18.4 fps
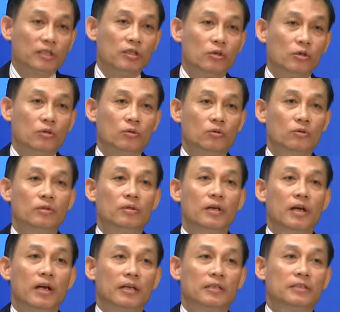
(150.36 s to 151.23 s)

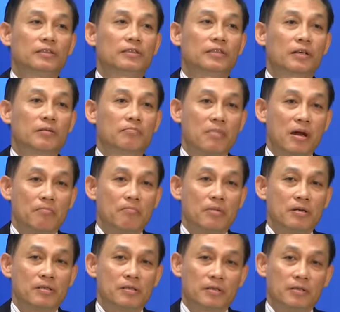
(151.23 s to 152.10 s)
you as uh,
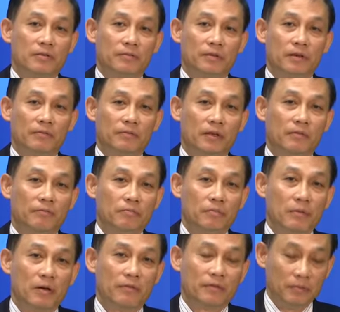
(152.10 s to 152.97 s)
members of, of, the,
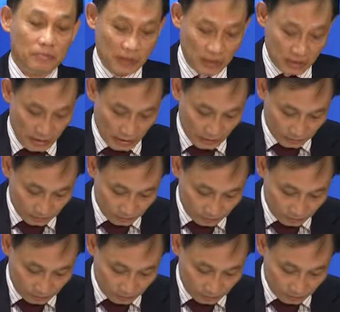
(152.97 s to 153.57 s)
of the media.